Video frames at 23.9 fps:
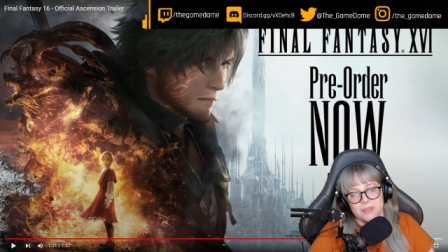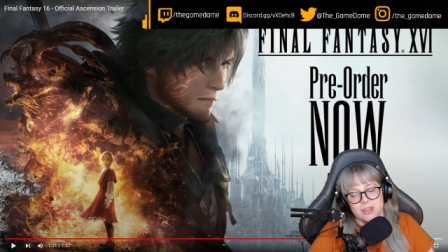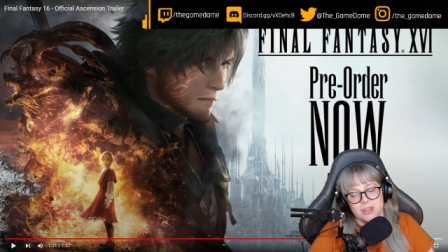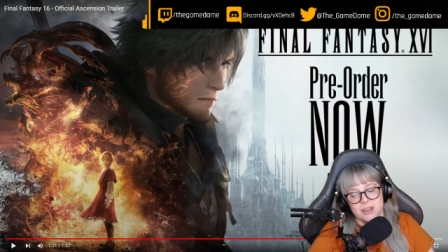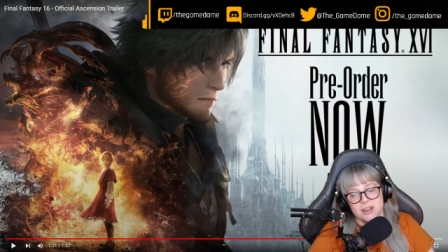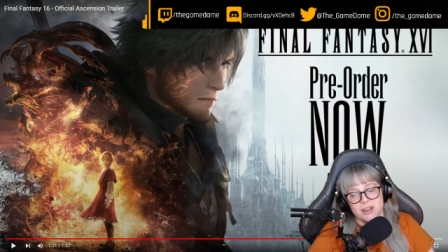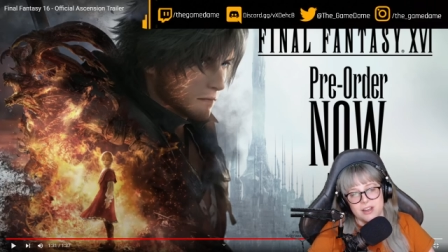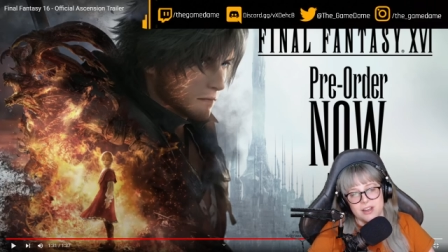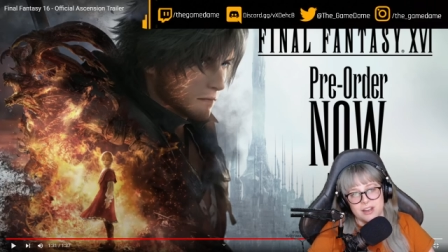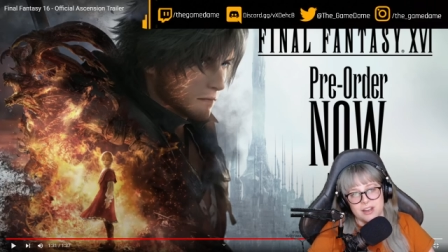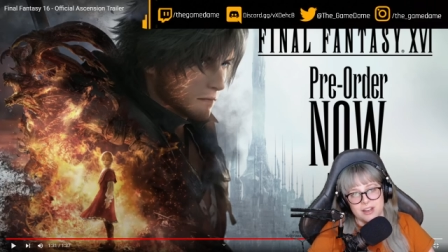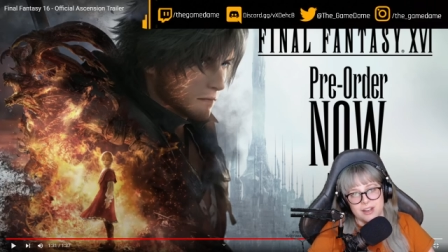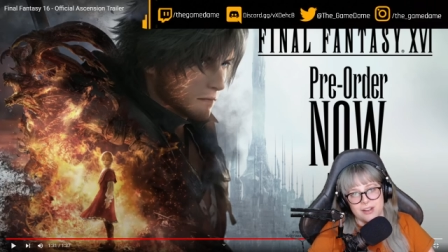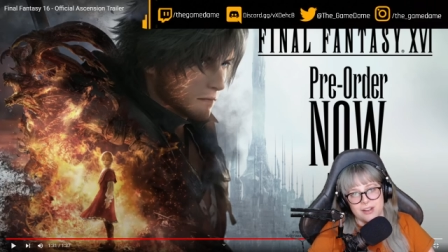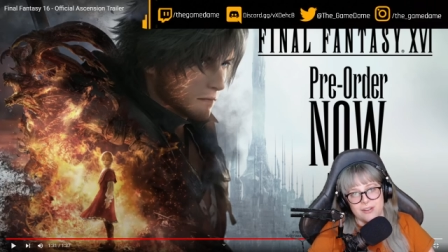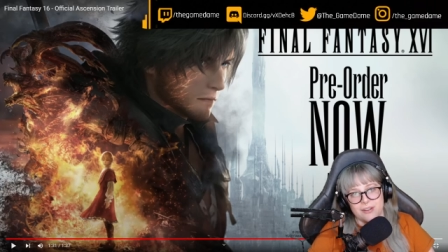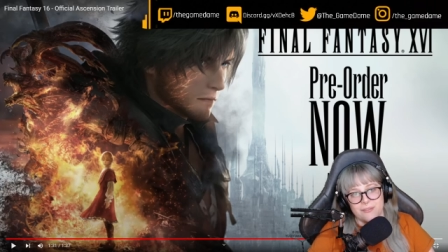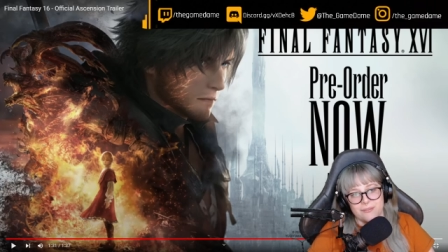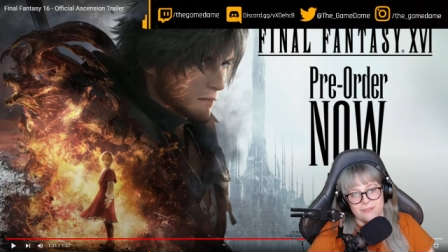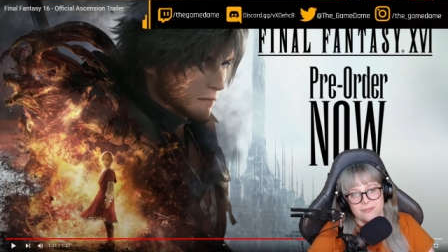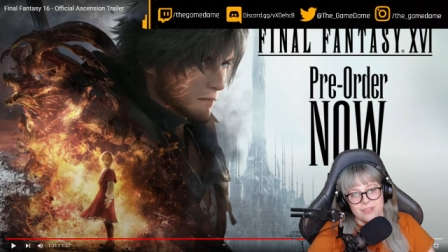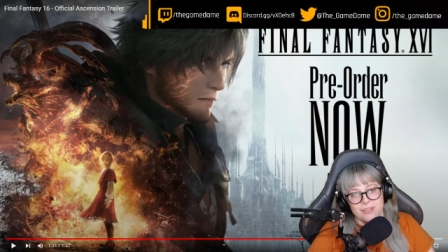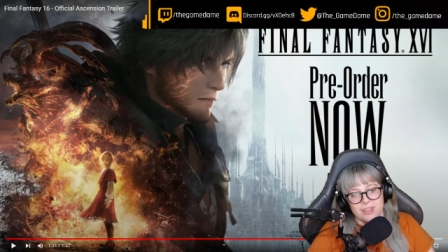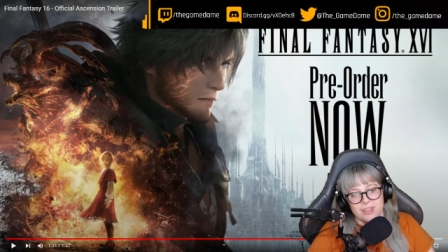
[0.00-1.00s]
Uh,
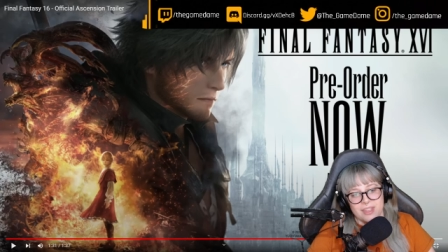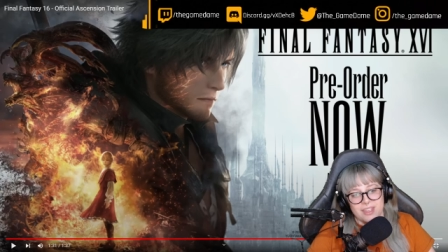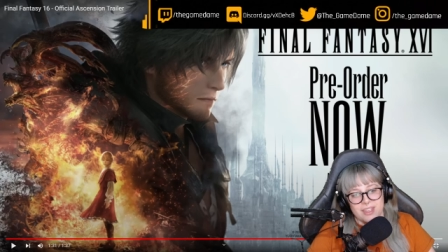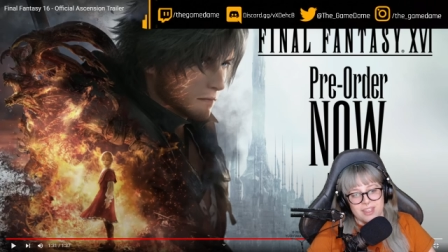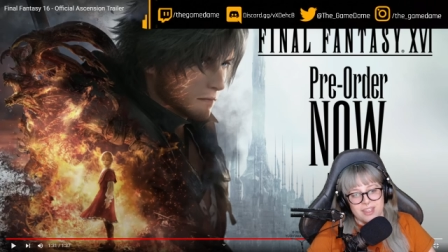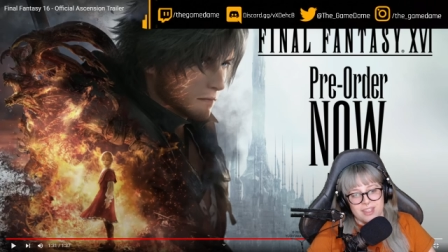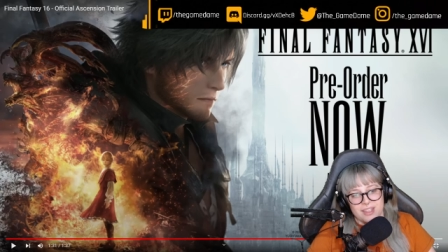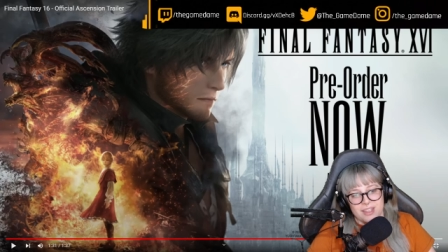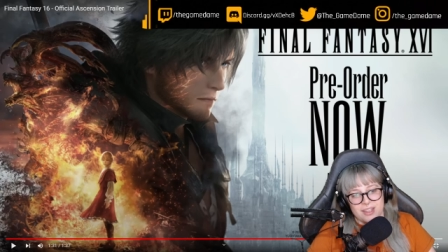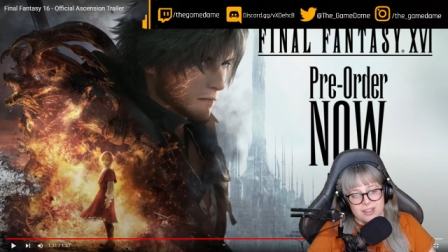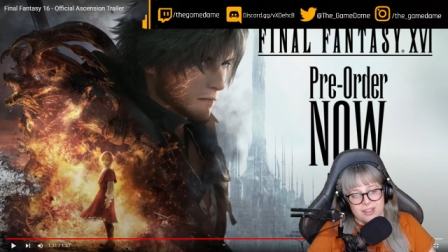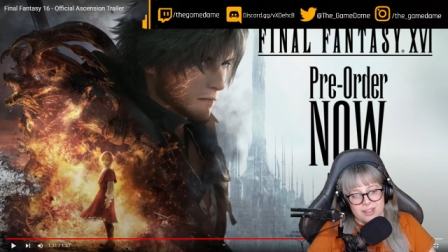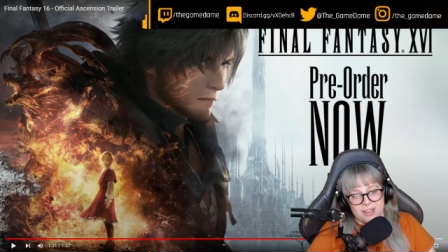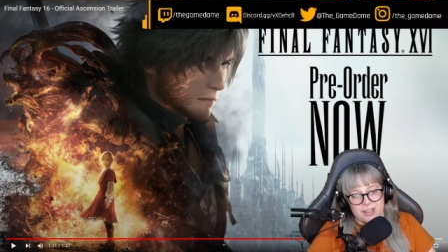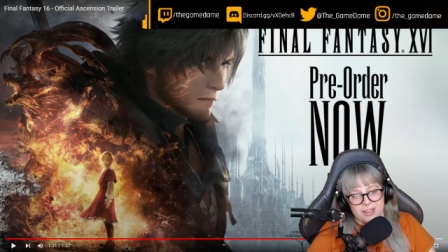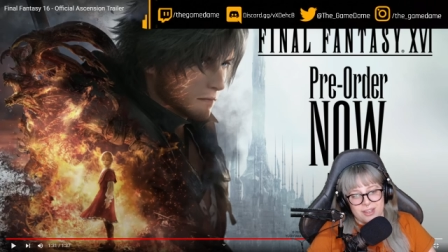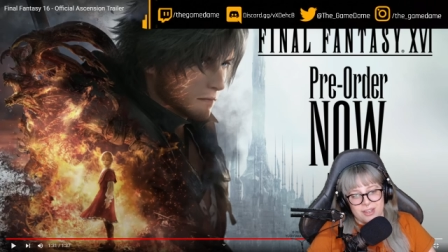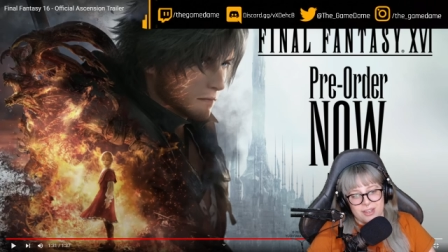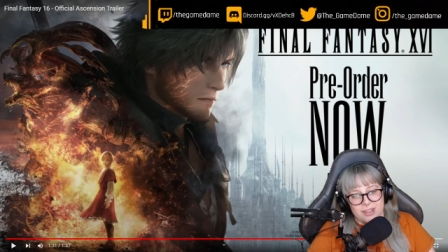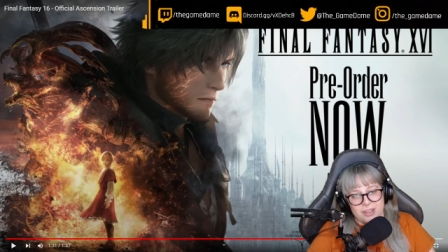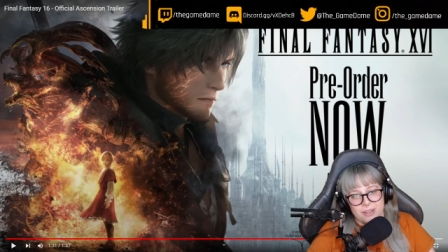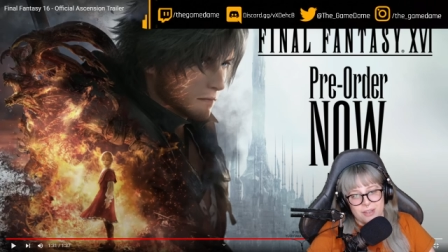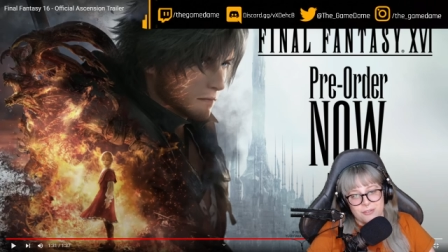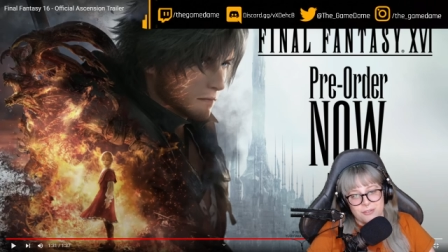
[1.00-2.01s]

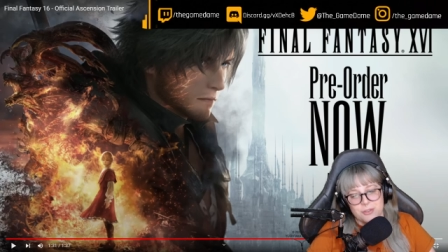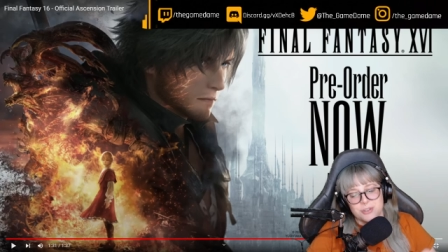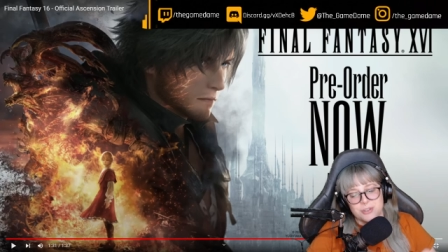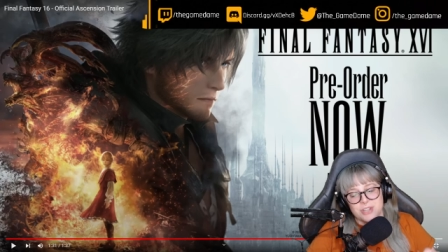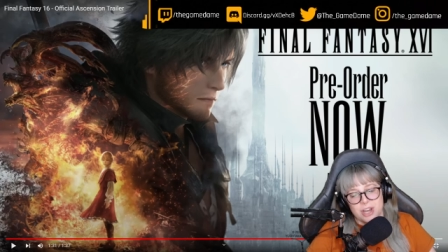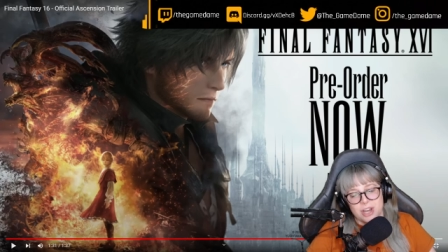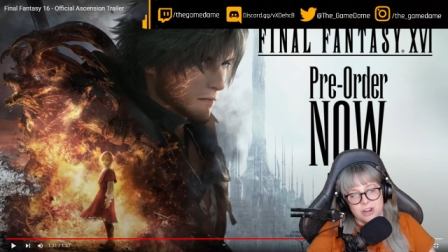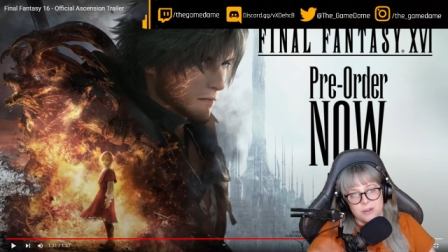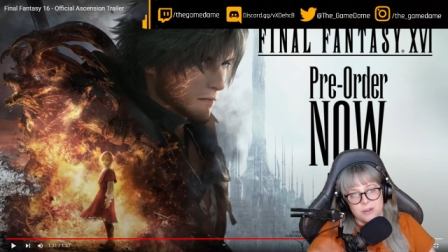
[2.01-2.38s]
if you share